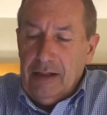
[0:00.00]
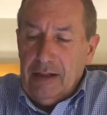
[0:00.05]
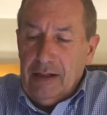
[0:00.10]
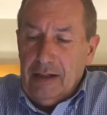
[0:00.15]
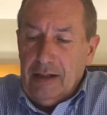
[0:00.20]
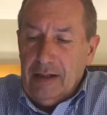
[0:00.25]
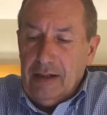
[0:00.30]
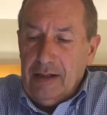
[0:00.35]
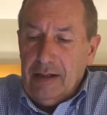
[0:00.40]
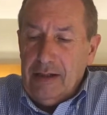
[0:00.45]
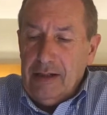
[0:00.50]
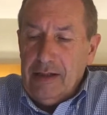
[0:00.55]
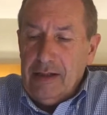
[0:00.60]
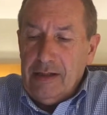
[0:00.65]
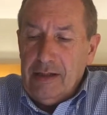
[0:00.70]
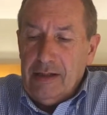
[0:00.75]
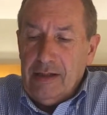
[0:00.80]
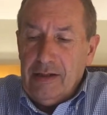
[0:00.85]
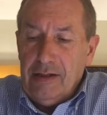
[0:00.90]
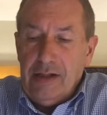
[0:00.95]

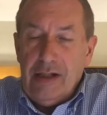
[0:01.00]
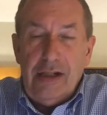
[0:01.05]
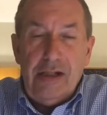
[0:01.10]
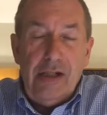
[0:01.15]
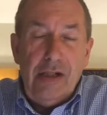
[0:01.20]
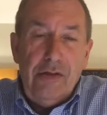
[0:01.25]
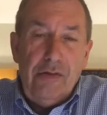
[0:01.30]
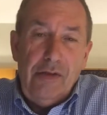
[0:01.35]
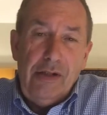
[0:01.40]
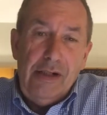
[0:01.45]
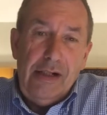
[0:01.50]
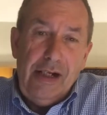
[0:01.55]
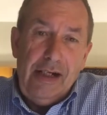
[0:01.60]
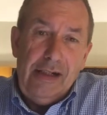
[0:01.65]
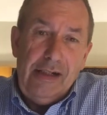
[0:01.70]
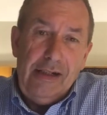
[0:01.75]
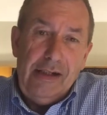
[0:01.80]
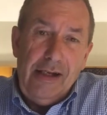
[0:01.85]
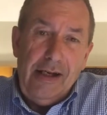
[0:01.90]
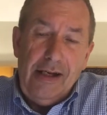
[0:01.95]
It's
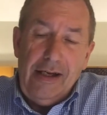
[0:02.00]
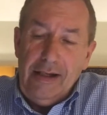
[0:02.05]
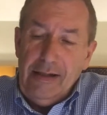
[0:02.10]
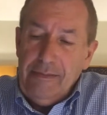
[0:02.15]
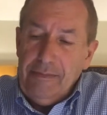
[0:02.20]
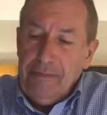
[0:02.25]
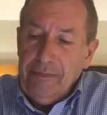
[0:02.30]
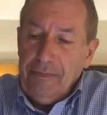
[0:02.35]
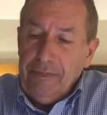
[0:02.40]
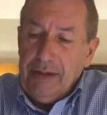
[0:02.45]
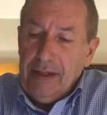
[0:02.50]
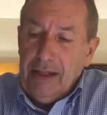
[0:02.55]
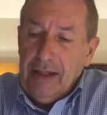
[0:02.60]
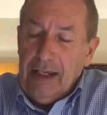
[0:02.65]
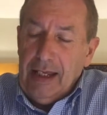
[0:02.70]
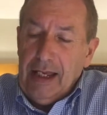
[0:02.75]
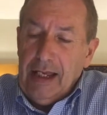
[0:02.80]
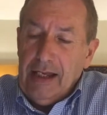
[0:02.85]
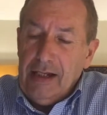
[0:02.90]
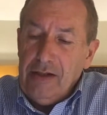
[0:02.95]
$63.99.
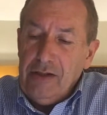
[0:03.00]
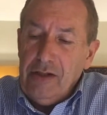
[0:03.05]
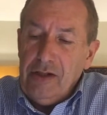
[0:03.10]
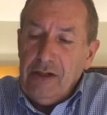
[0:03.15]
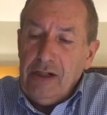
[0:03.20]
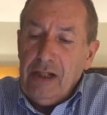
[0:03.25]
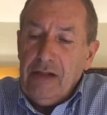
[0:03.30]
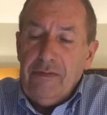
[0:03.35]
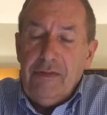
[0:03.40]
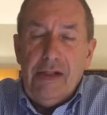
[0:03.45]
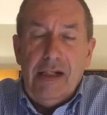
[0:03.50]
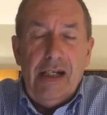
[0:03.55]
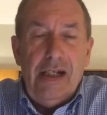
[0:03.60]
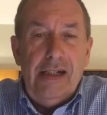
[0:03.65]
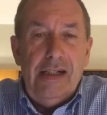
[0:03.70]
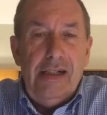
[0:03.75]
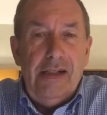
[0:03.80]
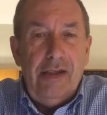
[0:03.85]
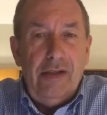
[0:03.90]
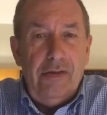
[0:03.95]
And just to give you an
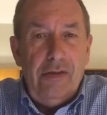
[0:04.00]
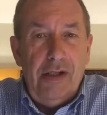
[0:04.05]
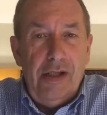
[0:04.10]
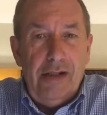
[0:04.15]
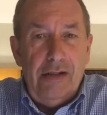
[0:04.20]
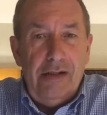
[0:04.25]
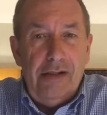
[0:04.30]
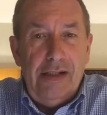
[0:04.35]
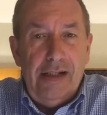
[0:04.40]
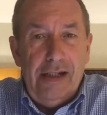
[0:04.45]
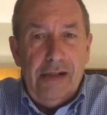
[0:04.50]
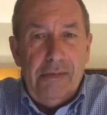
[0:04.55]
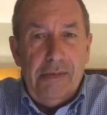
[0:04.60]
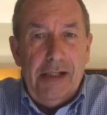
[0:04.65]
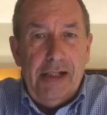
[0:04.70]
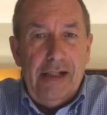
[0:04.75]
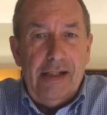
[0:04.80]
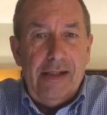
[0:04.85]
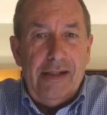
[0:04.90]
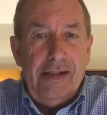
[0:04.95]
idea, 300
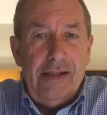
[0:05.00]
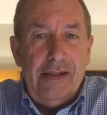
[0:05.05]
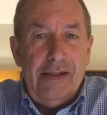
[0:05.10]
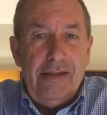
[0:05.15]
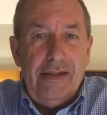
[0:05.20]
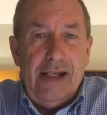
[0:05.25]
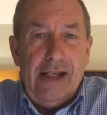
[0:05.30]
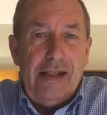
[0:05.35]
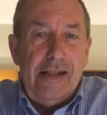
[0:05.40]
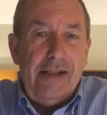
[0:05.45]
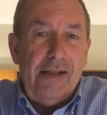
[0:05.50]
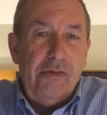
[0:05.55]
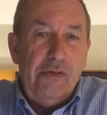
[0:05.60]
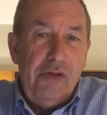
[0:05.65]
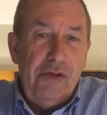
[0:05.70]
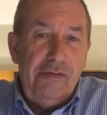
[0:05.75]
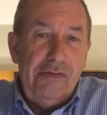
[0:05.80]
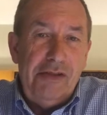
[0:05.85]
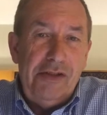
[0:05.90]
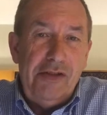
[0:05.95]
gigabytes, that's
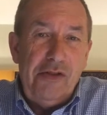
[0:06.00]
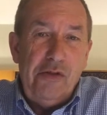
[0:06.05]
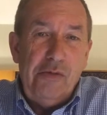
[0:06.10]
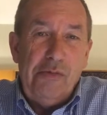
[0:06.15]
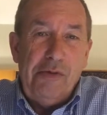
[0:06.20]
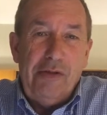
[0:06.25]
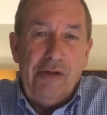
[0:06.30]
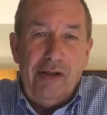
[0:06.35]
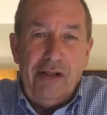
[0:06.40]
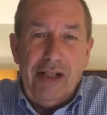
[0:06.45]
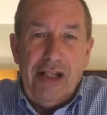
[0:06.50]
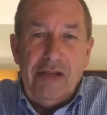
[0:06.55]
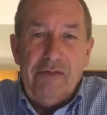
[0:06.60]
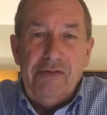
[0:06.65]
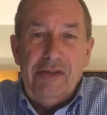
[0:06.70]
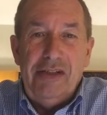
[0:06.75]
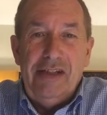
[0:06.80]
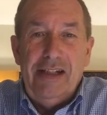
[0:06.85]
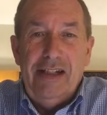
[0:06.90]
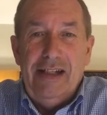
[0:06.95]
equivalent to about
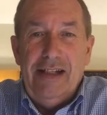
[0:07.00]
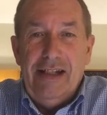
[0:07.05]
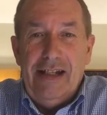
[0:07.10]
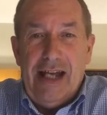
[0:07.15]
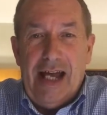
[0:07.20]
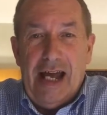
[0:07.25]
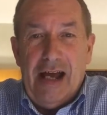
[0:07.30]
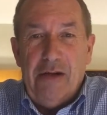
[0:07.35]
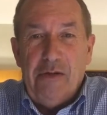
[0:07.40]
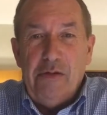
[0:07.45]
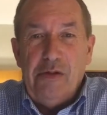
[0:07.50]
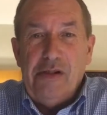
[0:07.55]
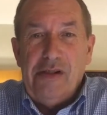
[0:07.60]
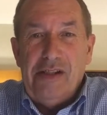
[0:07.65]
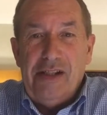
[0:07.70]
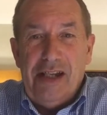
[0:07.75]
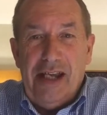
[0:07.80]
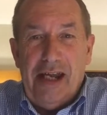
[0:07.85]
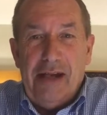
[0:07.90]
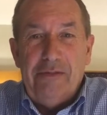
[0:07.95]
11
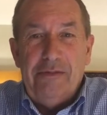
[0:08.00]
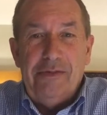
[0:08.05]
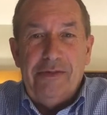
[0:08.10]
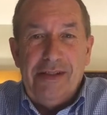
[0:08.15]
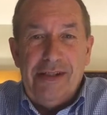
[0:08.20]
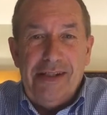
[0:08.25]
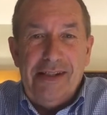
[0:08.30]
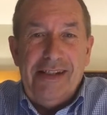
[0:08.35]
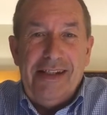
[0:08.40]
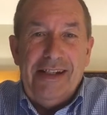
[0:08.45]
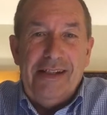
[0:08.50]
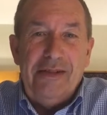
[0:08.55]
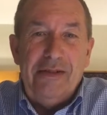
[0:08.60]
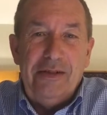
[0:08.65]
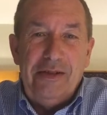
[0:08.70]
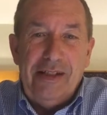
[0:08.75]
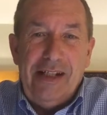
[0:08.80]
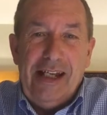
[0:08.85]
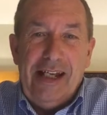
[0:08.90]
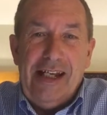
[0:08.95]
hours every
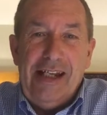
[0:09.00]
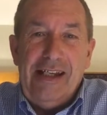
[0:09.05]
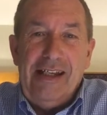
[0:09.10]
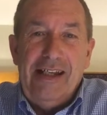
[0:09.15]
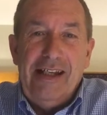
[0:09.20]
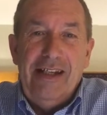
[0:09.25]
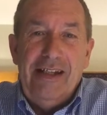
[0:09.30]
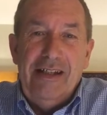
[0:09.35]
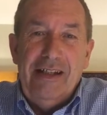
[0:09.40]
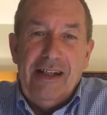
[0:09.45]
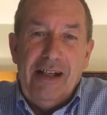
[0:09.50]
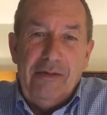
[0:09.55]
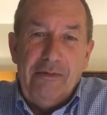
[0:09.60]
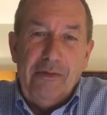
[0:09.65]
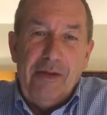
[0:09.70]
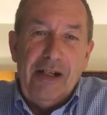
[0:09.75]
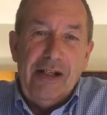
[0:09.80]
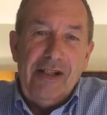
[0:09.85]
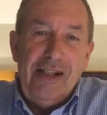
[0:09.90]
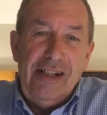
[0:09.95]
single day of
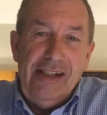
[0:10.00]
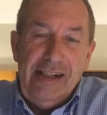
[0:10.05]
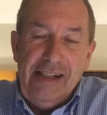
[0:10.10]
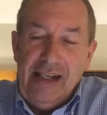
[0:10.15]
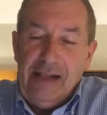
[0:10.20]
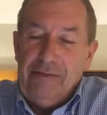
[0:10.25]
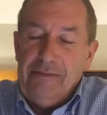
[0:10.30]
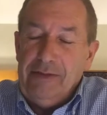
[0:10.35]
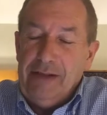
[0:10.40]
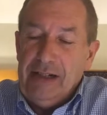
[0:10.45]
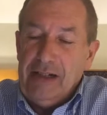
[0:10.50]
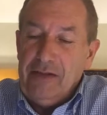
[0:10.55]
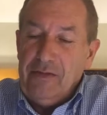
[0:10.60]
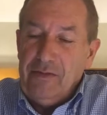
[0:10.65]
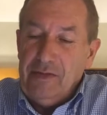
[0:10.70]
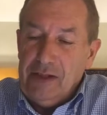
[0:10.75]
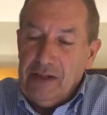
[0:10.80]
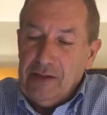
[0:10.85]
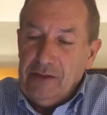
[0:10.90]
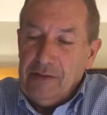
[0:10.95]
watching Netflix
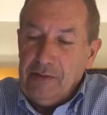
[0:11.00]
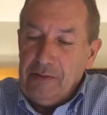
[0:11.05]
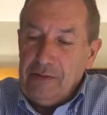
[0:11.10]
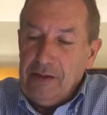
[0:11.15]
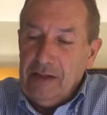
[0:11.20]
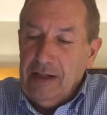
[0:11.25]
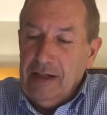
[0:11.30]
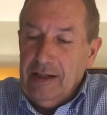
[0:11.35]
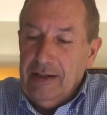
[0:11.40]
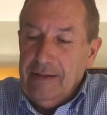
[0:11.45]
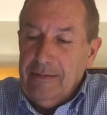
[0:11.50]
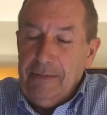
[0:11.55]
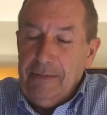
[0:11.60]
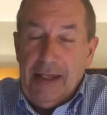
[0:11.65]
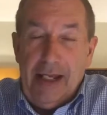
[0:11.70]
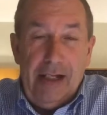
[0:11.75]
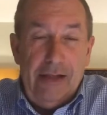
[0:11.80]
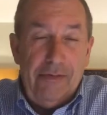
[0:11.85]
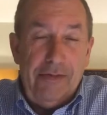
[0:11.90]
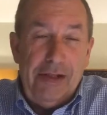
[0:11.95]
videos.
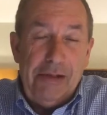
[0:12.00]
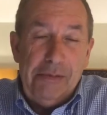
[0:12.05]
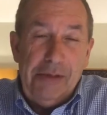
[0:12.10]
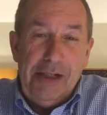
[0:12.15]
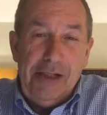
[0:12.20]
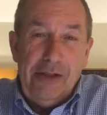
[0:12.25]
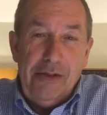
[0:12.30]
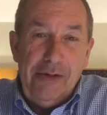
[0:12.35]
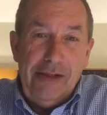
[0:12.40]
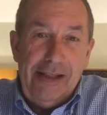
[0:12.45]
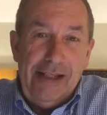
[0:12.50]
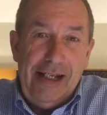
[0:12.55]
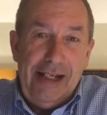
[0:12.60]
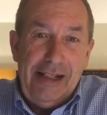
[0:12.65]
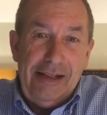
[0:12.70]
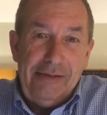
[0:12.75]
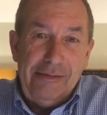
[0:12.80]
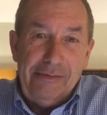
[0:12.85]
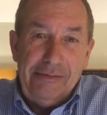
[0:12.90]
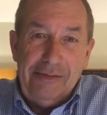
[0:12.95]
And if somebody's doing
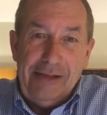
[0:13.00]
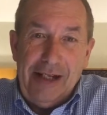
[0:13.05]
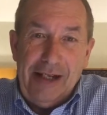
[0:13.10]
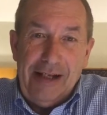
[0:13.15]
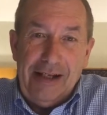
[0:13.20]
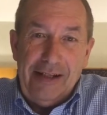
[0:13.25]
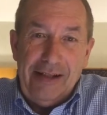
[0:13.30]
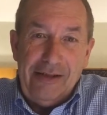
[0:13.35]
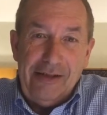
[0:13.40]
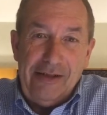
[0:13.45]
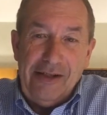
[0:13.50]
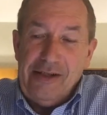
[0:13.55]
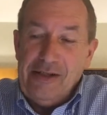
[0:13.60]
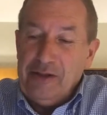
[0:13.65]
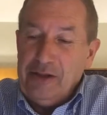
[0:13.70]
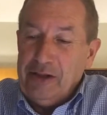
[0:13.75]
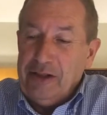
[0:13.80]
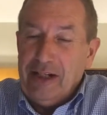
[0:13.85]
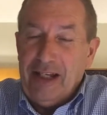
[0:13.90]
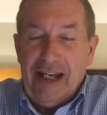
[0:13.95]
that, there's
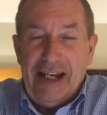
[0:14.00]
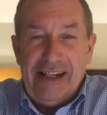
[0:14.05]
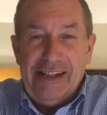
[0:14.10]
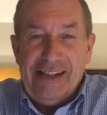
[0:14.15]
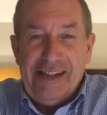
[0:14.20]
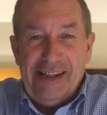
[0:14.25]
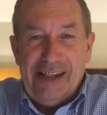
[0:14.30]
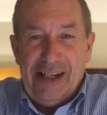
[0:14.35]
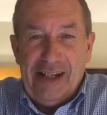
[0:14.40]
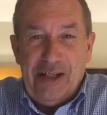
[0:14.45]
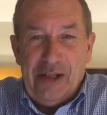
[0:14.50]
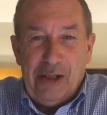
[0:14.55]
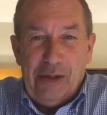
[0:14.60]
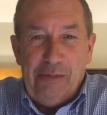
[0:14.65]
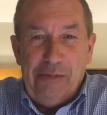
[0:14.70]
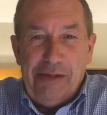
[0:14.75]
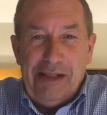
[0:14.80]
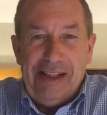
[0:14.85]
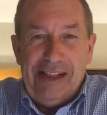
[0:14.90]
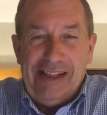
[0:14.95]
another class that they
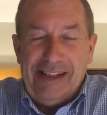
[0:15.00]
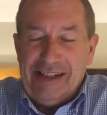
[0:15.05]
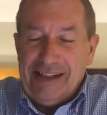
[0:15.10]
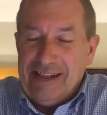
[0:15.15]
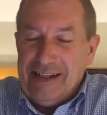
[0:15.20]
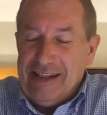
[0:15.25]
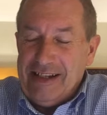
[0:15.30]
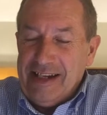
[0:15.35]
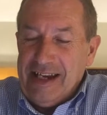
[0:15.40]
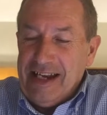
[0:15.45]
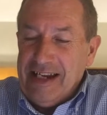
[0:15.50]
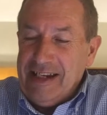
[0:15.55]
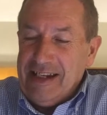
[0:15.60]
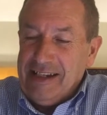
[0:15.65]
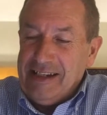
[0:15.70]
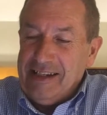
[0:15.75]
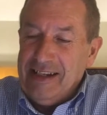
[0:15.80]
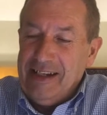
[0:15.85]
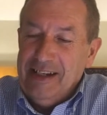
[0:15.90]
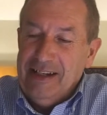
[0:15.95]
should be
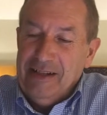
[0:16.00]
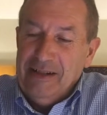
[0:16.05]
attending.